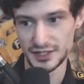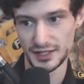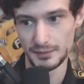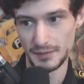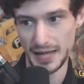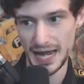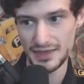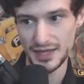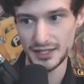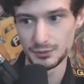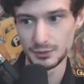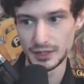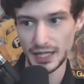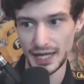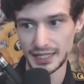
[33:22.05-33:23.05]
I'm mad that
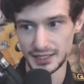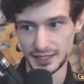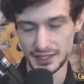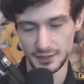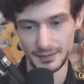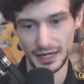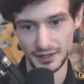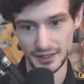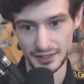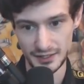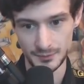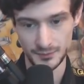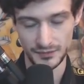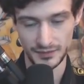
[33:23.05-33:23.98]
you lied to us about it.